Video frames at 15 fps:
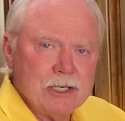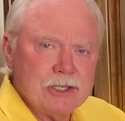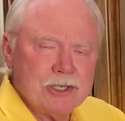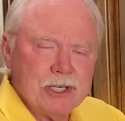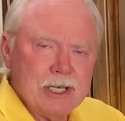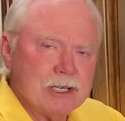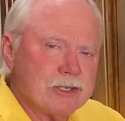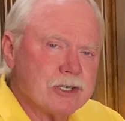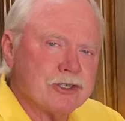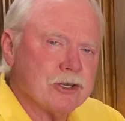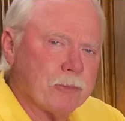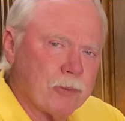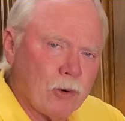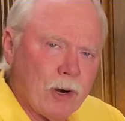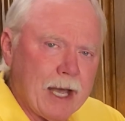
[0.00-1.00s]
She is a
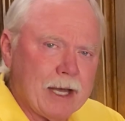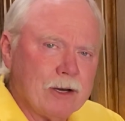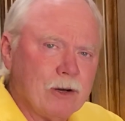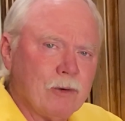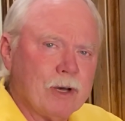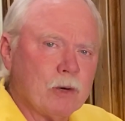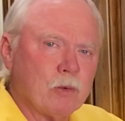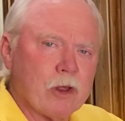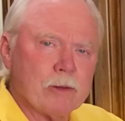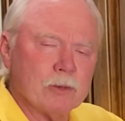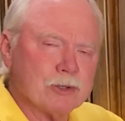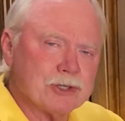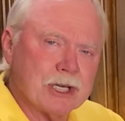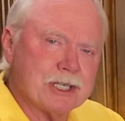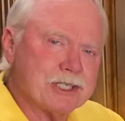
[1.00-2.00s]
soprano and one of the
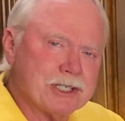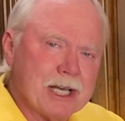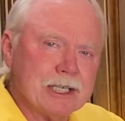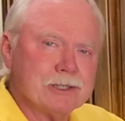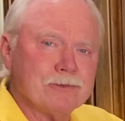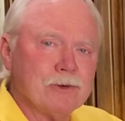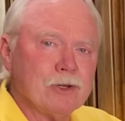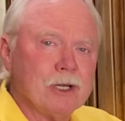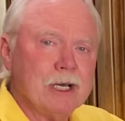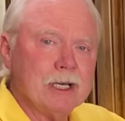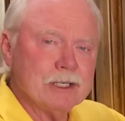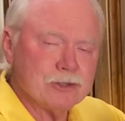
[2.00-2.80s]
most successful